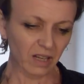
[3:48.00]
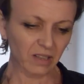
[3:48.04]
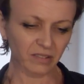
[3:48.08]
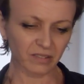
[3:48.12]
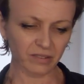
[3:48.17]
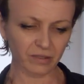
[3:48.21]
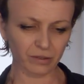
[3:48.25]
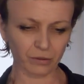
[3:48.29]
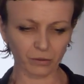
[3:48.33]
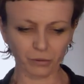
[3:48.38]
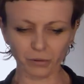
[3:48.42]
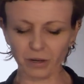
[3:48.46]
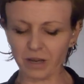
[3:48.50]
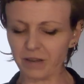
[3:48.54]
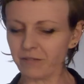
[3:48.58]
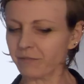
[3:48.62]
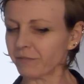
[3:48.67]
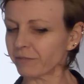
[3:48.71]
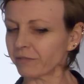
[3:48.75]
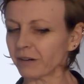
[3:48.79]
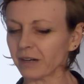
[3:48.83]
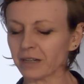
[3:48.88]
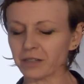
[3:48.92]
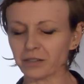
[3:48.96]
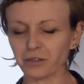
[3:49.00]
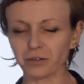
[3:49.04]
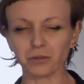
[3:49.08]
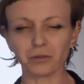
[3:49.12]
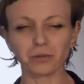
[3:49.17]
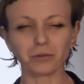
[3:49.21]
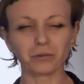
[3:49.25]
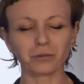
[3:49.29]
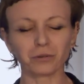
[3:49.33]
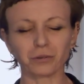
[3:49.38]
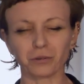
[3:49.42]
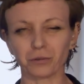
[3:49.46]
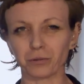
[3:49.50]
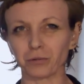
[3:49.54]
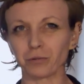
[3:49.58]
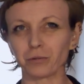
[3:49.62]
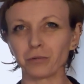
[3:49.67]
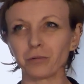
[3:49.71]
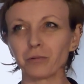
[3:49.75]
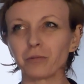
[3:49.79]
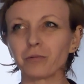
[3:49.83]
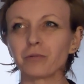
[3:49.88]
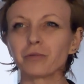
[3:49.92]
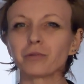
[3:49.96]
so I invite you
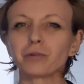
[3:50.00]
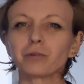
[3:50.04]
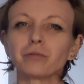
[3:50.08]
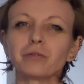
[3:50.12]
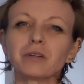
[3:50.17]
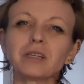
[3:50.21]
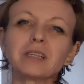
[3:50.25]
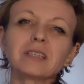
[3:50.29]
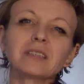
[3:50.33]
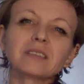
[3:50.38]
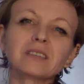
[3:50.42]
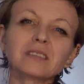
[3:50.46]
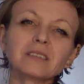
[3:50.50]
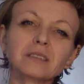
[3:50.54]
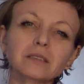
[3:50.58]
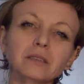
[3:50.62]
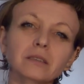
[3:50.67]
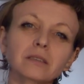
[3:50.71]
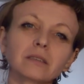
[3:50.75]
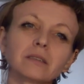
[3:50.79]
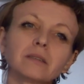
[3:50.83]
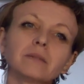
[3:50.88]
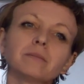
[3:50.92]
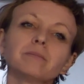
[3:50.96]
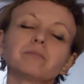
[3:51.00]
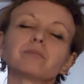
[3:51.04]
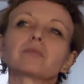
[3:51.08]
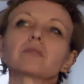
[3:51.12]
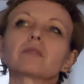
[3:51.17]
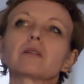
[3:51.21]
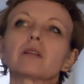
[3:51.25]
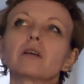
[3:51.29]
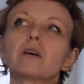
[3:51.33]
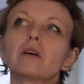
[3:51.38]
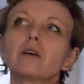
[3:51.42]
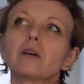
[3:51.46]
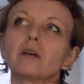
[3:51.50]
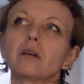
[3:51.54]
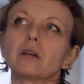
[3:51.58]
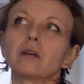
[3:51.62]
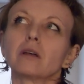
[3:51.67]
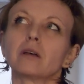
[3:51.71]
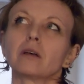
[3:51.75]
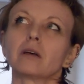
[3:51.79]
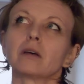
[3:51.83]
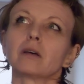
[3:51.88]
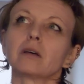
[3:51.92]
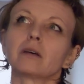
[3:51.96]
to visit.
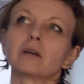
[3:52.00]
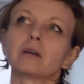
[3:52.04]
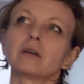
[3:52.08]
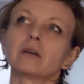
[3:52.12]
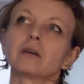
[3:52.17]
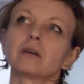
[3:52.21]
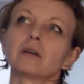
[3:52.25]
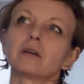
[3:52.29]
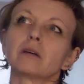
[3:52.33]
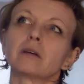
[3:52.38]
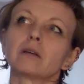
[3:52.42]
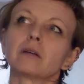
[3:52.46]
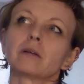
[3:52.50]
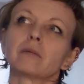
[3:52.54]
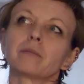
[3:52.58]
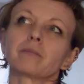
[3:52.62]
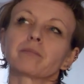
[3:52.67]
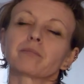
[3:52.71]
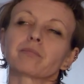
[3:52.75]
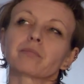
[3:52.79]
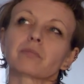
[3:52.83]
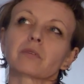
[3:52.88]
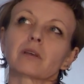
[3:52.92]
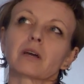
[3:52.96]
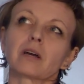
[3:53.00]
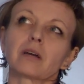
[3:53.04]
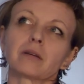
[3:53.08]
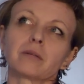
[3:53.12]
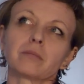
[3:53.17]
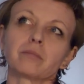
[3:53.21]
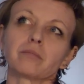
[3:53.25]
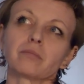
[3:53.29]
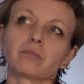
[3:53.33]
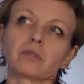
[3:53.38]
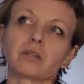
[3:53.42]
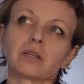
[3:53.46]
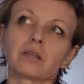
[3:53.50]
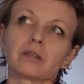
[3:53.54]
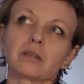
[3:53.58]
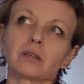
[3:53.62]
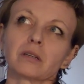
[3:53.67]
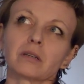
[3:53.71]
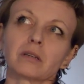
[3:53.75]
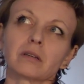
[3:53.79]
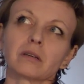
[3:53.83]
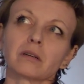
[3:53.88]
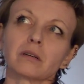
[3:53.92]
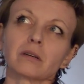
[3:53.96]
I'm
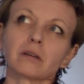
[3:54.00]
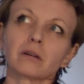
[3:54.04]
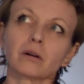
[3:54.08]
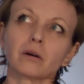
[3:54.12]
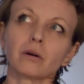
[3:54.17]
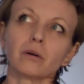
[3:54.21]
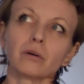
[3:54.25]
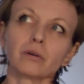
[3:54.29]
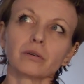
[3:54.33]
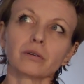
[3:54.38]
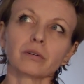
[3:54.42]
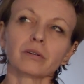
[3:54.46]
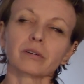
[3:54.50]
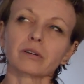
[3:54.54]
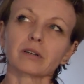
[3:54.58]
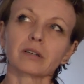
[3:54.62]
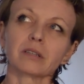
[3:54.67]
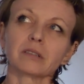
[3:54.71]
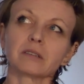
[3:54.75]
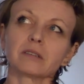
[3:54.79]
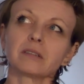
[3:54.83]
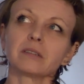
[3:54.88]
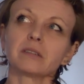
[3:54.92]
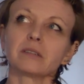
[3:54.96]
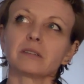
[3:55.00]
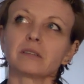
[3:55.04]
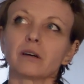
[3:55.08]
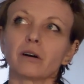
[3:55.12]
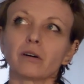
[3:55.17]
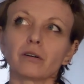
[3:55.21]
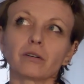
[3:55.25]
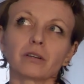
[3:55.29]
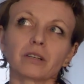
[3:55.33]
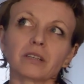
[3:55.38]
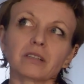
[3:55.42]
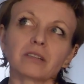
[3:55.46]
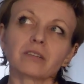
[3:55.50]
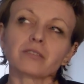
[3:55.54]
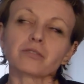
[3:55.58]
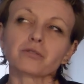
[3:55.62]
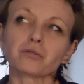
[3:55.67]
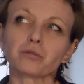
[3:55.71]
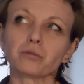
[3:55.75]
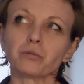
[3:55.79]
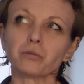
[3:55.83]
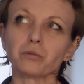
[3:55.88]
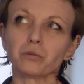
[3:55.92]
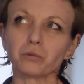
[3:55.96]
honored
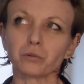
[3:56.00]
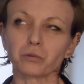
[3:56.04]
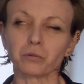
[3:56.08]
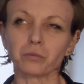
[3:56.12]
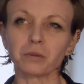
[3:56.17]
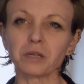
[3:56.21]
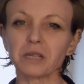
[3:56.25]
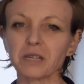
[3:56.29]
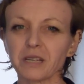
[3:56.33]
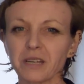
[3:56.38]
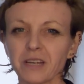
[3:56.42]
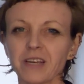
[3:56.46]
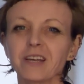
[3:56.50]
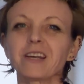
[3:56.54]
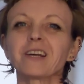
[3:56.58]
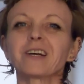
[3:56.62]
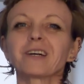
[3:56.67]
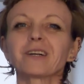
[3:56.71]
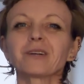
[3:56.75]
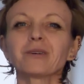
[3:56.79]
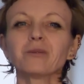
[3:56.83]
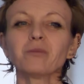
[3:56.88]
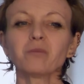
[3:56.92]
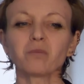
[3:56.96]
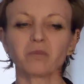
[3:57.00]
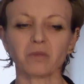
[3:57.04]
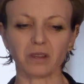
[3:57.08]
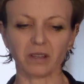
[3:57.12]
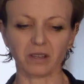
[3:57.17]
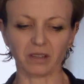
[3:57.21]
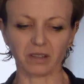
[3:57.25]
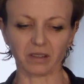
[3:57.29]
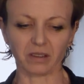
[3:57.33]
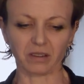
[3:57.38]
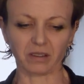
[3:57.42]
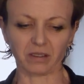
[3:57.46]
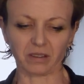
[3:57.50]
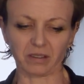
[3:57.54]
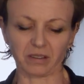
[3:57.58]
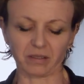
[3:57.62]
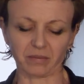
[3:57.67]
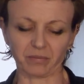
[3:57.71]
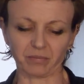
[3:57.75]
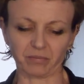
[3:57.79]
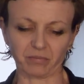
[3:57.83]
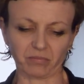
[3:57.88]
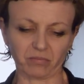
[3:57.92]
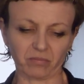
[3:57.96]
to be here,
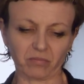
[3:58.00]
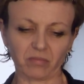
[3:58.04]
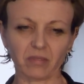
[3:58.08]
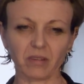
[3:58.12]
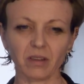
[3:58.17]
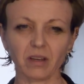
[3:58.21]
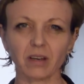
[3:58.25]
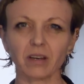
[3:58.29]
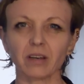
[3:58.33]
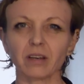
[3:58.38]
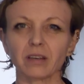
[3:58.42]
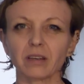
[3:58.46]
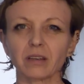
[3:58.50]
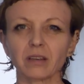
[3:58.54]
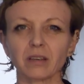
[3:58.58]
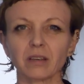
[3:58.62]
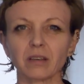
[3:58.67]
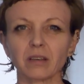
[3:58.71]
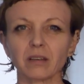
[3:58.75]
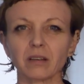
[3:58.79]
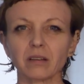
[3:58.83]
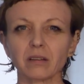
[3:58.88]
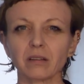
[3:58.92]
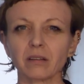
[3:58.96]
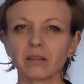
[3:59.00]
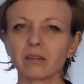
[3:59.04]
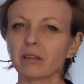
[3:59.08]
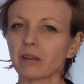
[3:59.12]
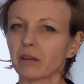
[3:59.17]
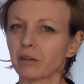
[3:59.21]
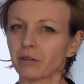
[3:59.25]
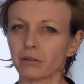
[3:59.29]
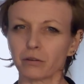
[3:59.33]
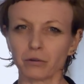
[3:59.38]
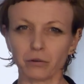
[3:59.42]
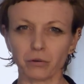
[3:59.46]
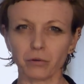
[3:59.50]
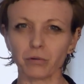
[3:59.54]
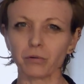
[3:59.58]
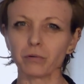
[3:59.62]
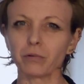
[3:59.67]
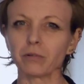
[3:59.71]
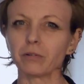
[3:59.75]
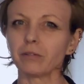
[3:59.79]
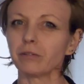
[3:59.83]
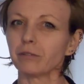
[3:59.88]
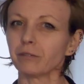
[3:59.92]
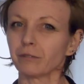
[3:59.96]
and I thank
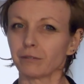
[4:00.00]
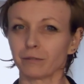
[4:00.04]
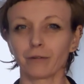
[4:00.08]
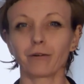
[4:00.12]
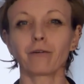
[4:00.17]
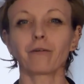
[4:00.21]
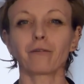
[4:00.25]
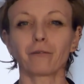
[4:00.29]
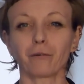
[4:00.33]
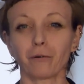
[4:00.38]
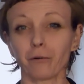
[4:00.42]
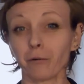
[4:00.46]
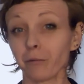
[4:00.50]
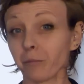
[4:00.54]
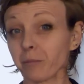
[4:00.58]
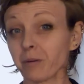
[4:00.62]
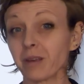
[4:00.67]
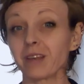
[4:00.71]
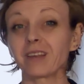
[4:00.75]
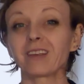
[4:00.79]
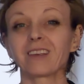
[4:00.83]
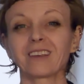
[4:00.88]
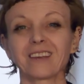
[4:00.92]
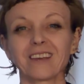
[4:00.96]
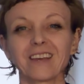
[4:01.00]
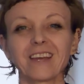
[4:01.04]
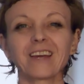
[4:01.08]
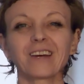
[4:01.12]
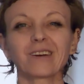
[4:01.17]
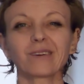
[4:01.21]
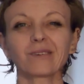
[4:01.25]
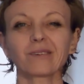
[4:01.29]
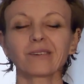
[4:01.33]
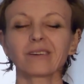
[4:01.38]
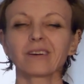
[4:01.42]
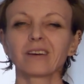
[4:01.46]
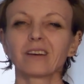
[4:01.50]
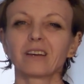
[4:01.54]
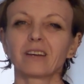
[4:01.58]
you for being here,